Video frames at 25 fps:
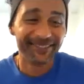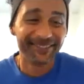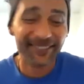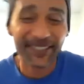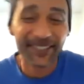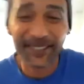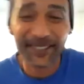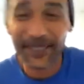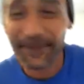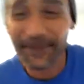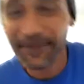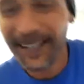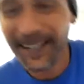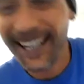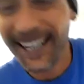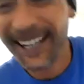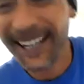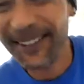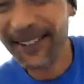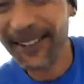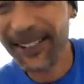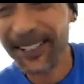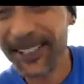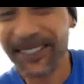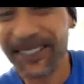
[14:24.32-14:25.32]
Welcome
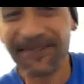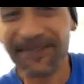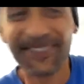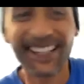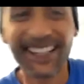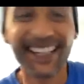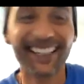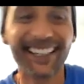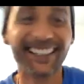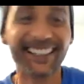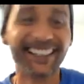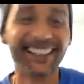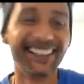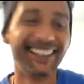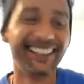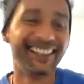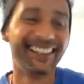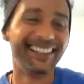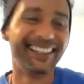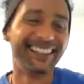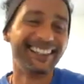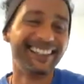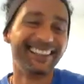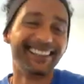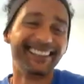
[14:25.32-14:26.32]
back. Welcome back.
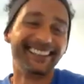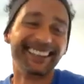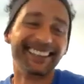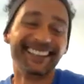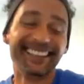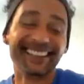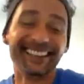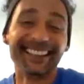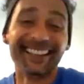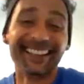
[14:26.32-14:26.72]
Yeah.